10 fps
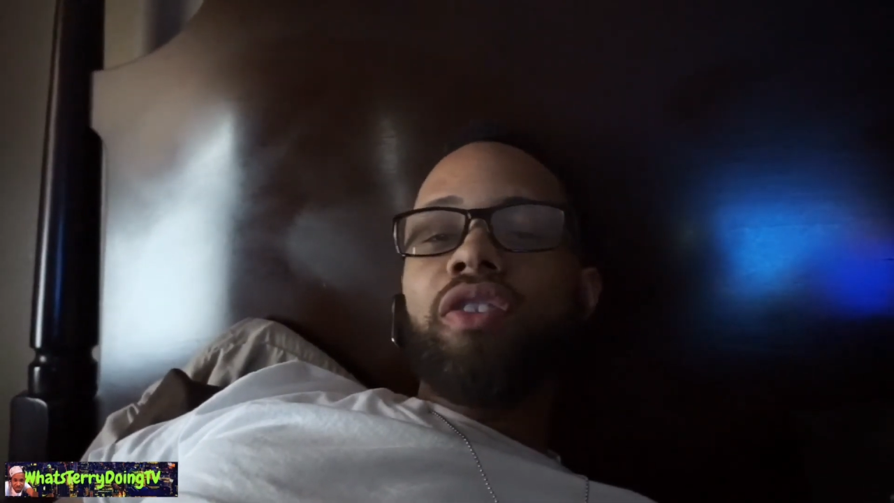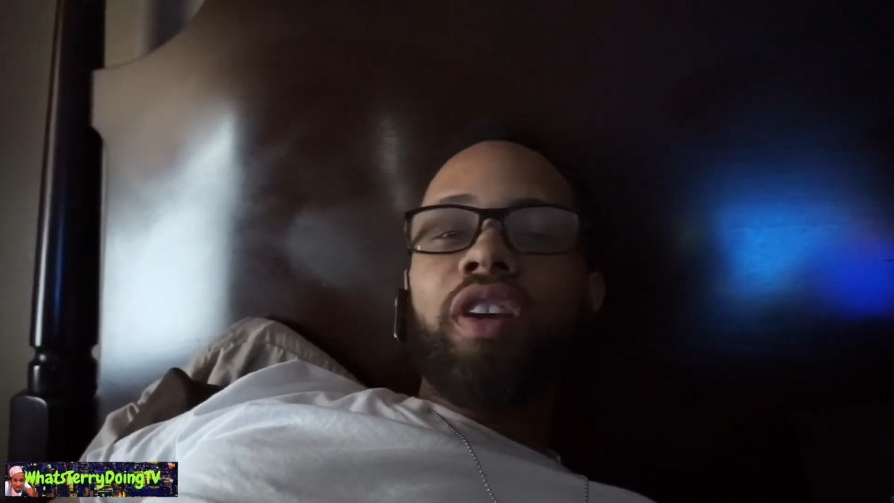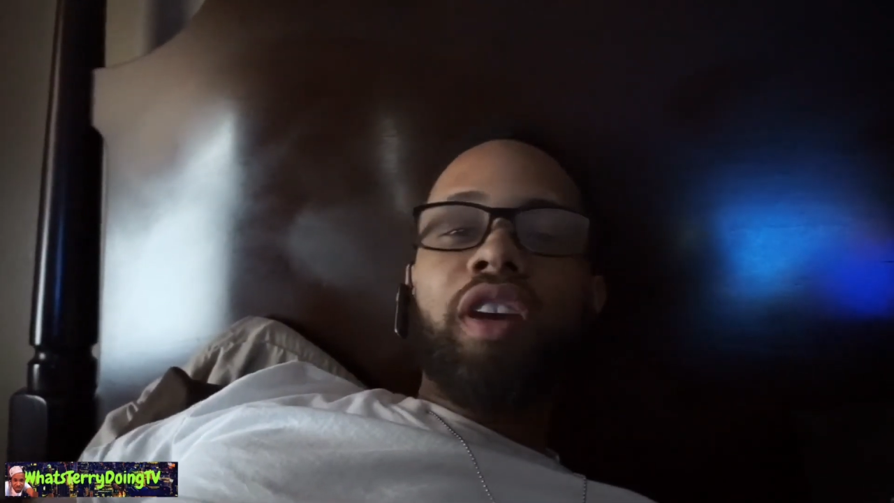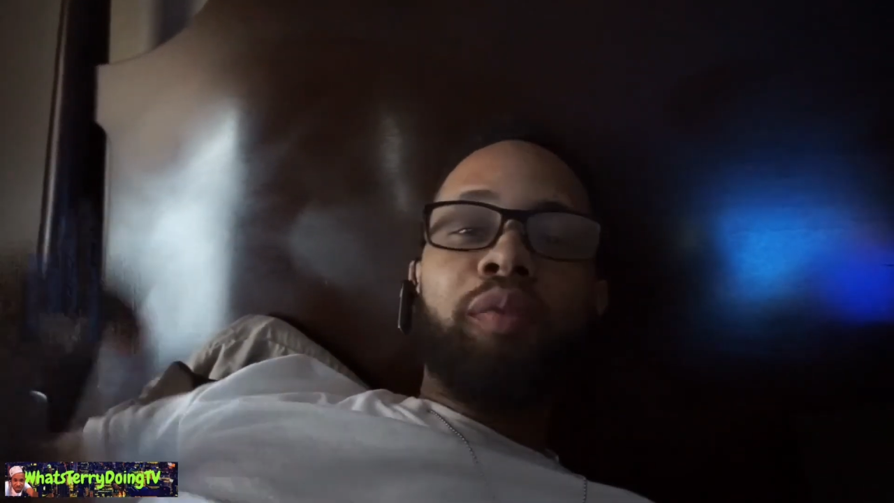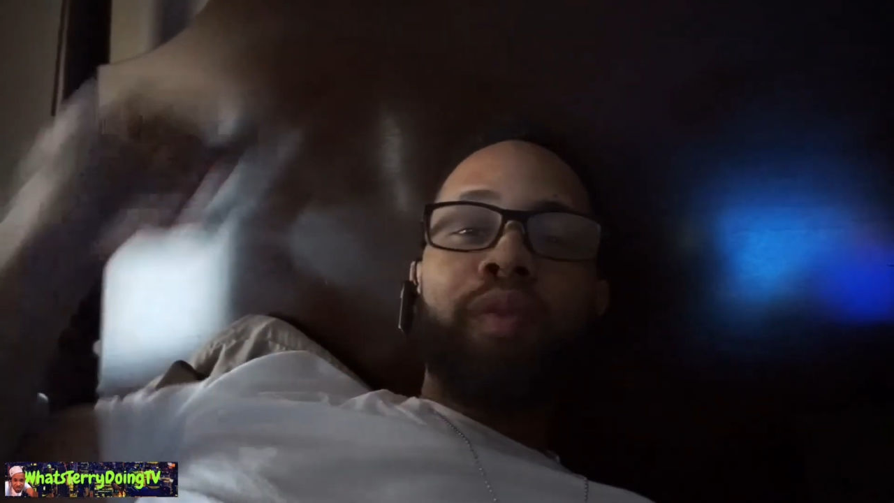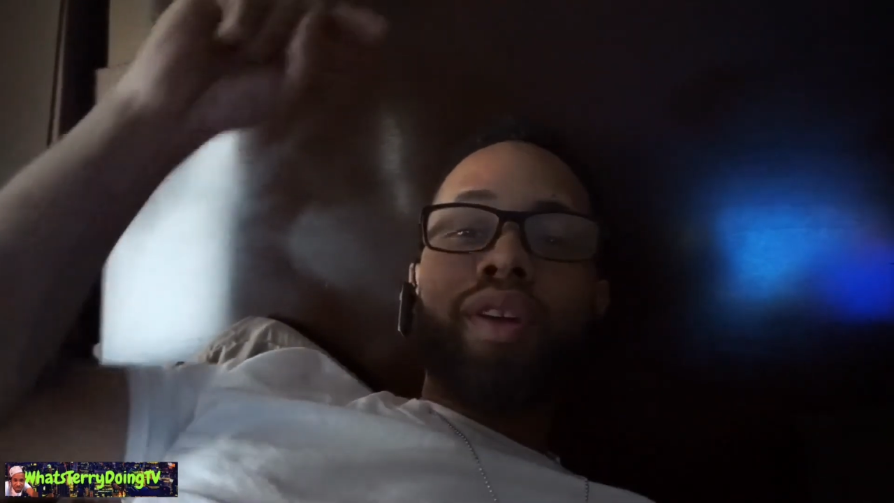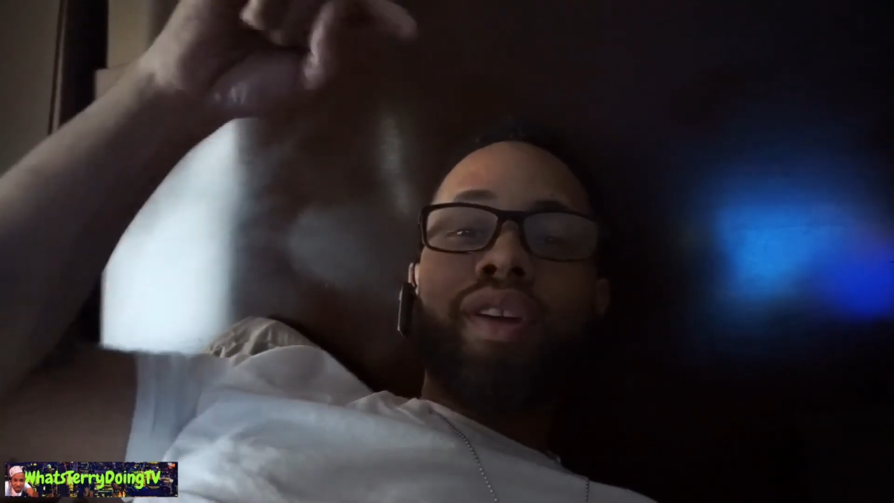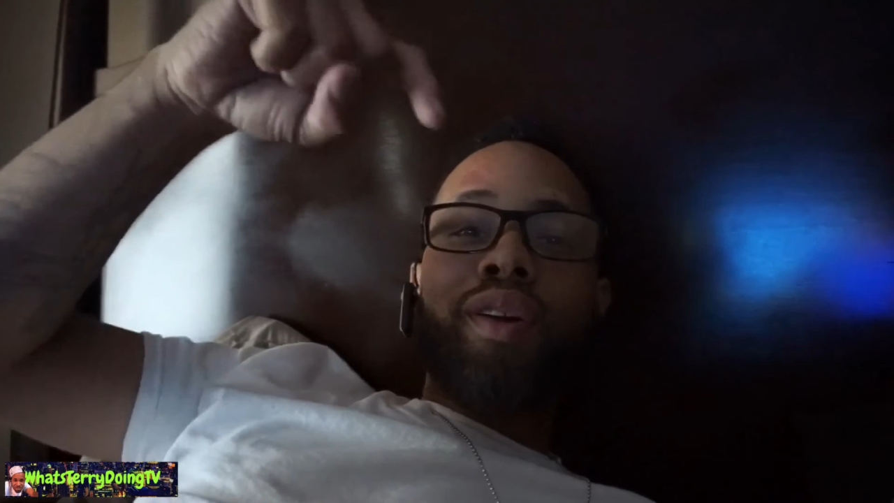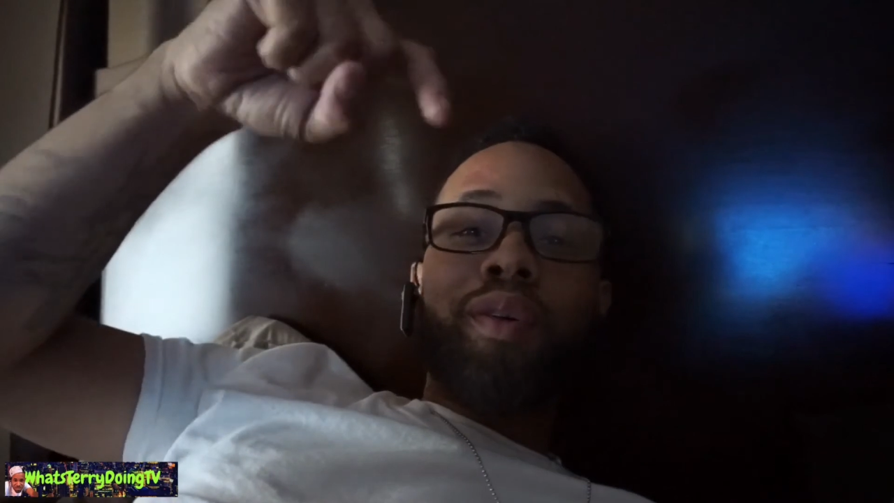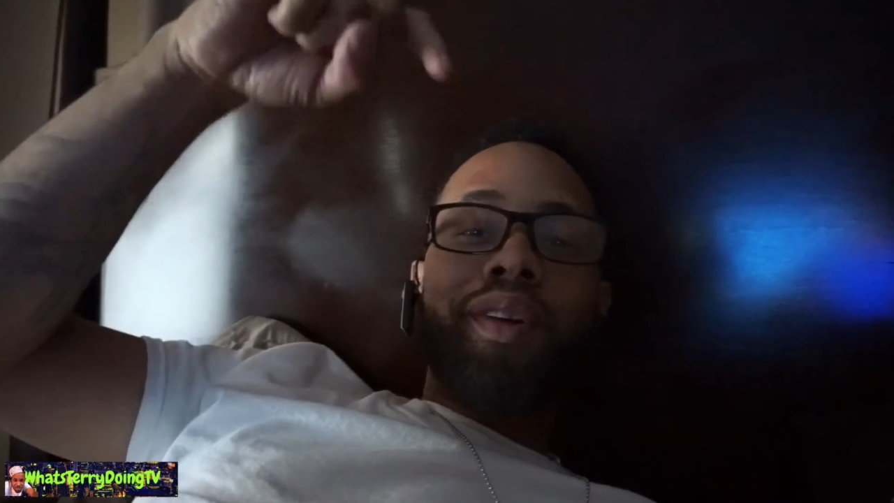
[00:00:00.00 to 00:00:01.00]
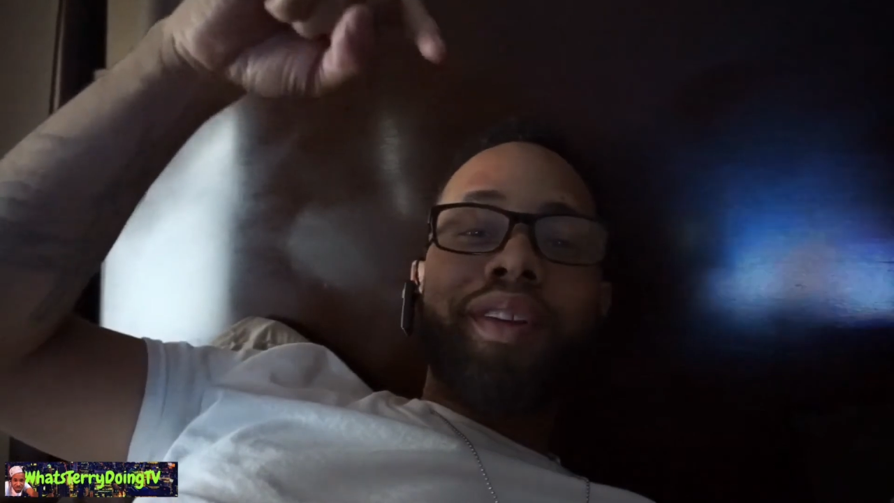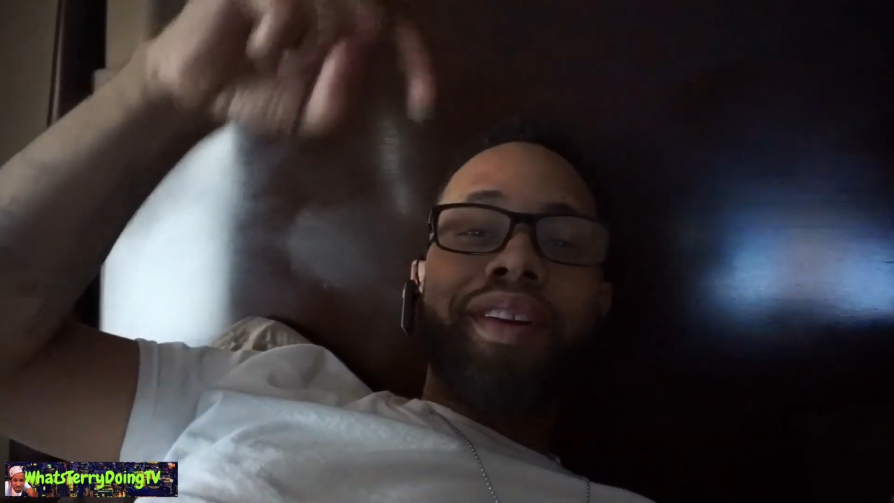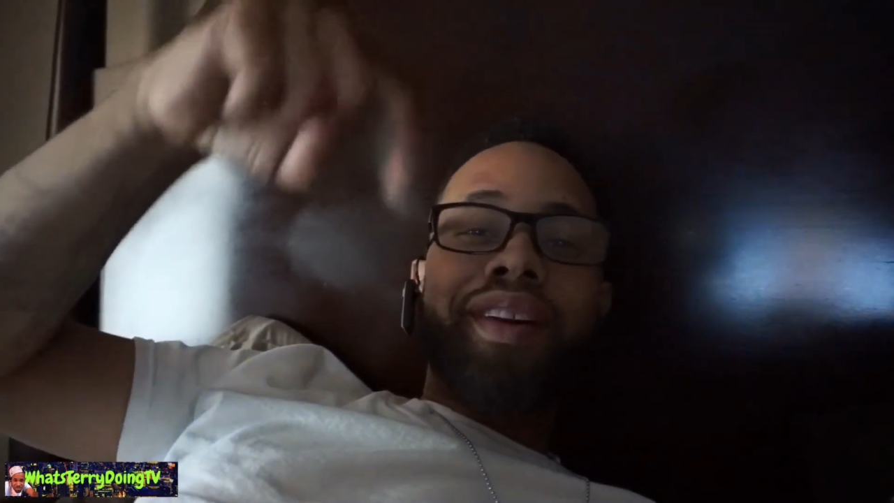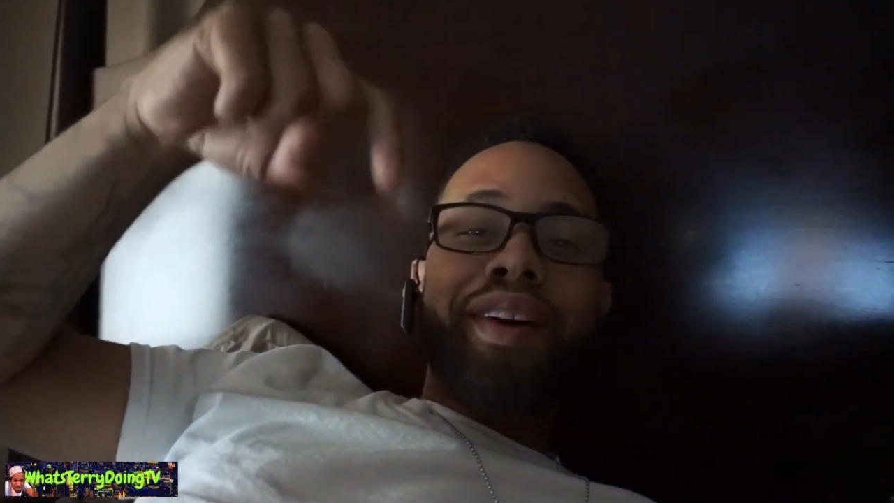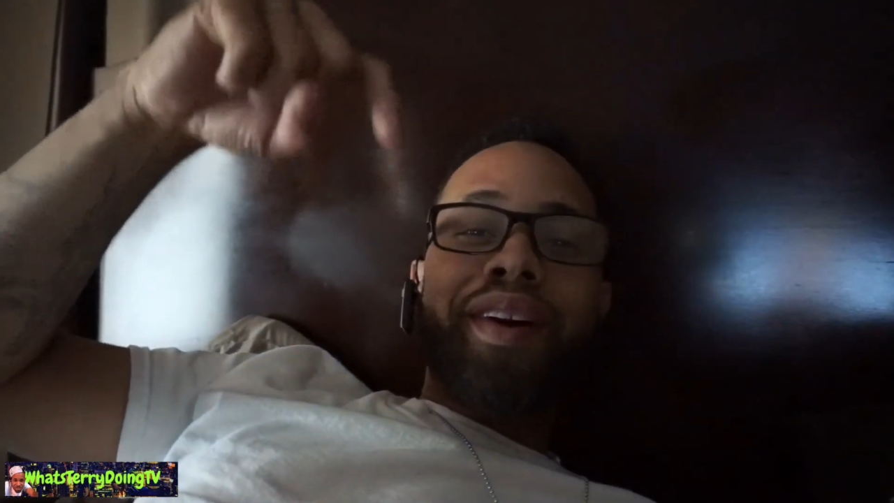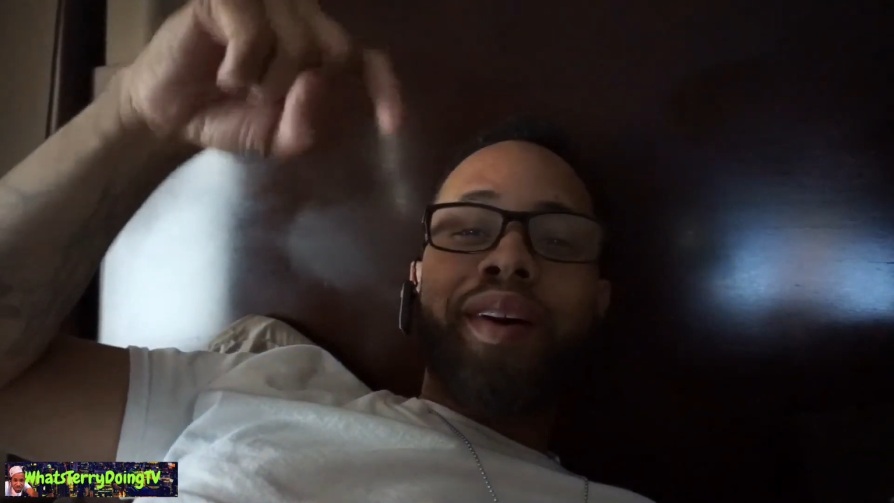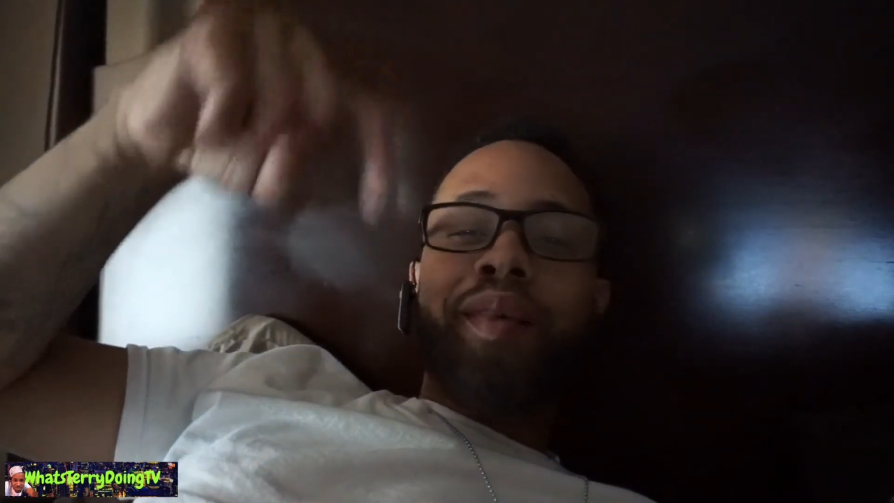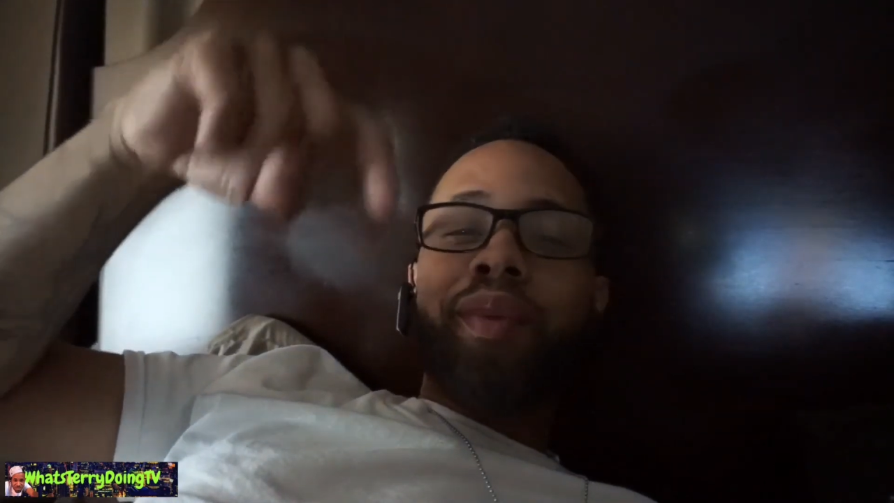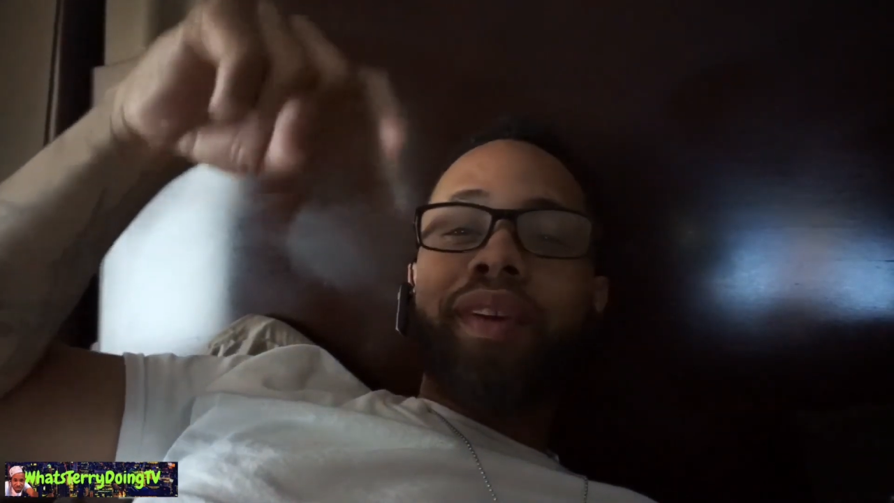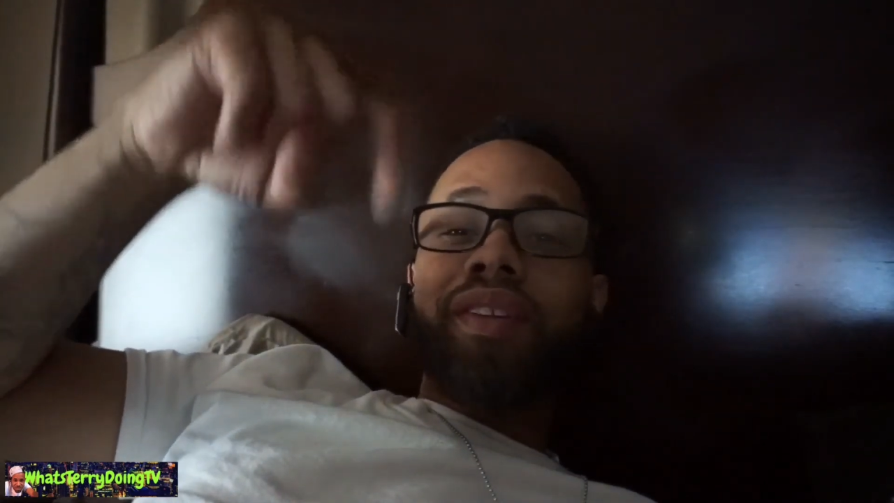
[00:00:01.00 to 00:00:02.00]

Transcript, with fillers: think below in the comments,